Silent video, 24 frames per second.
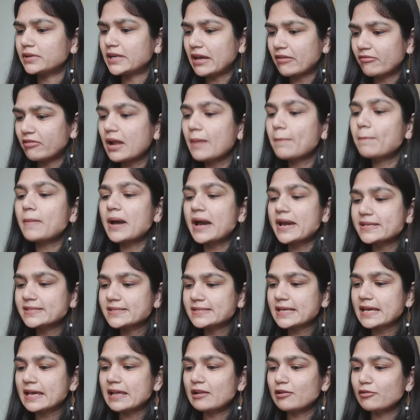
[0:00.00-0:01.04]
develop
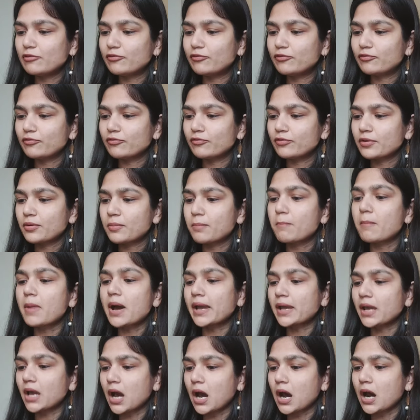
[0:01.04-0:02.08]
myself,
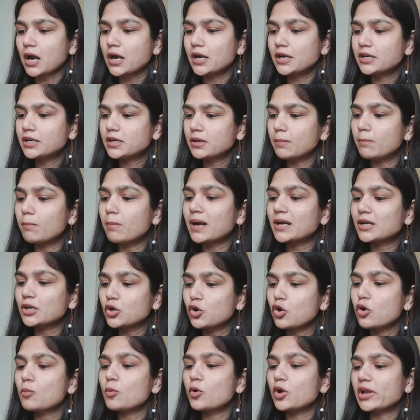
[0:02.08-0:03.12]
my art, but
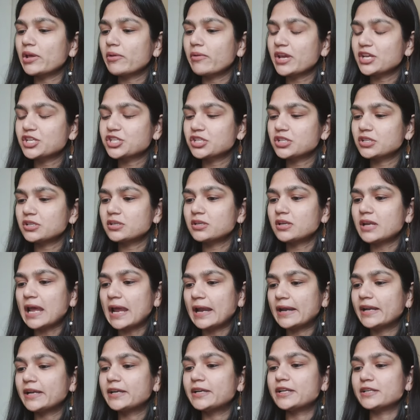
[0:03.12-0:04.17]
no motivation
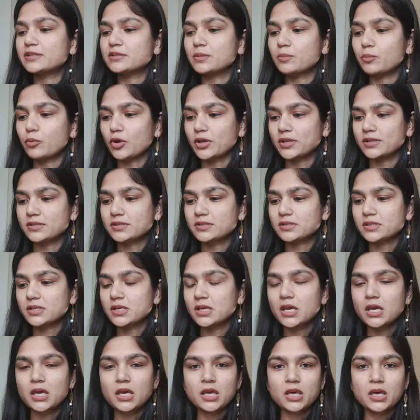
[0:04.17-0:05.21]
and it disappoints.
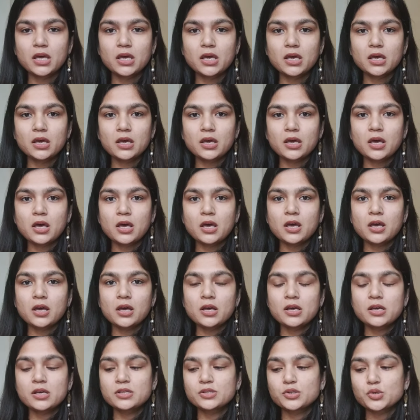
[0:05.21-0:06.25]

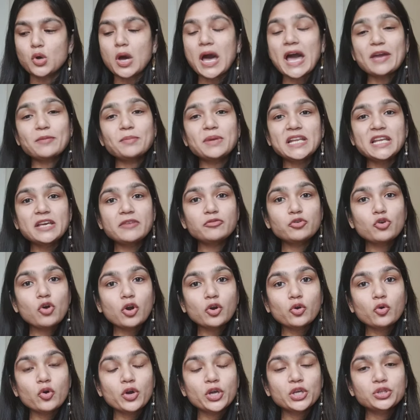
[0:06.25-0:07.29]
So I believe you
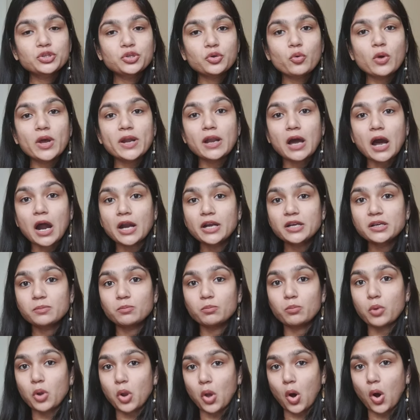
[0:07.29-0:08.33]
are going through an
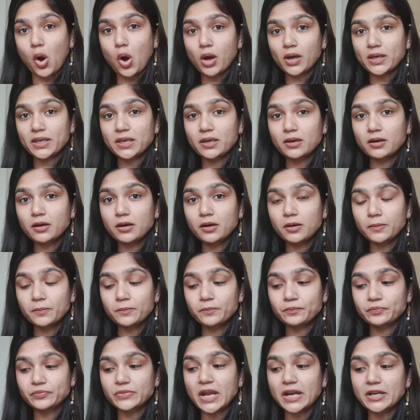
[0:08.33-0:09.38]
art block here,
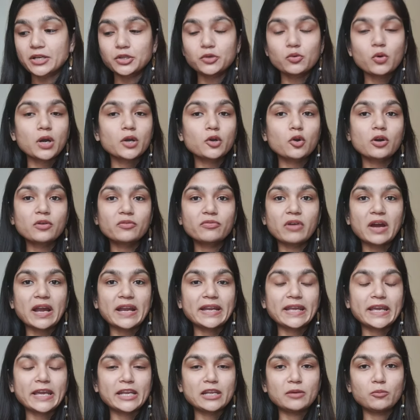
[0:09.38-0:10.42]
that you are not
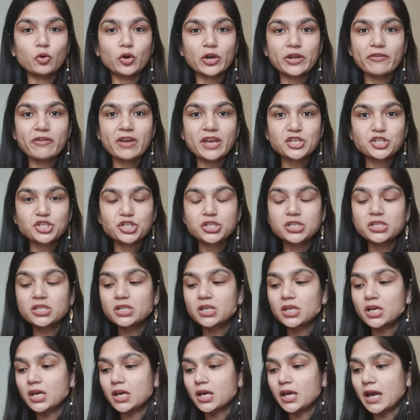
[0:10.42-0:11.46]
finding any
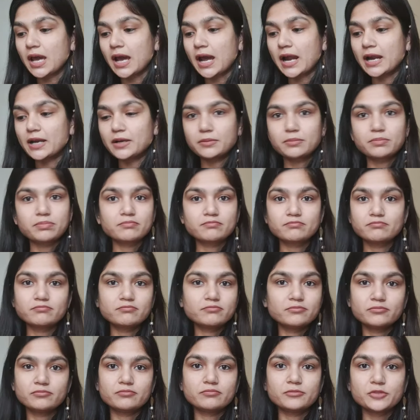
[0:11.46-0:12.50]
motivation and
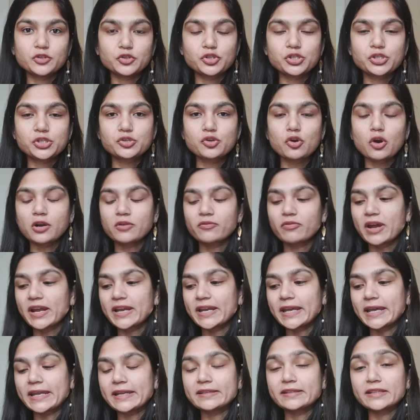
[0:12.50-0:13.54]
you're just not
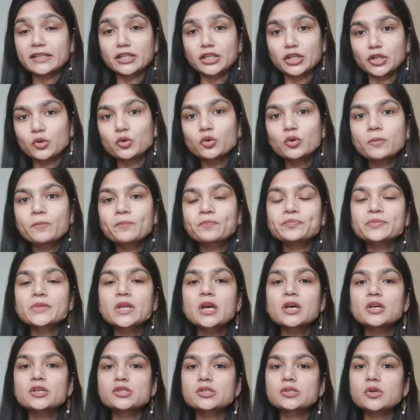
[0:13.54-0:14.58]
finding anything new.
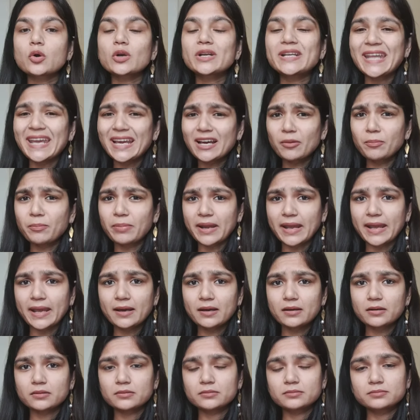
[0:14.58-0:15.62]
So take a
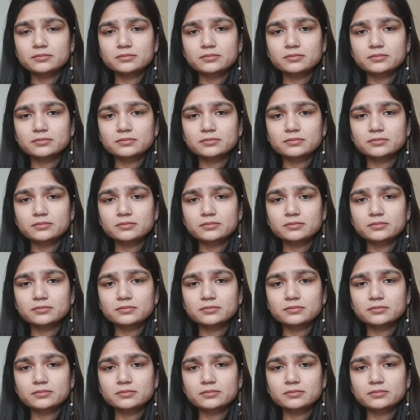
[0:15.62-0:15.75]
break,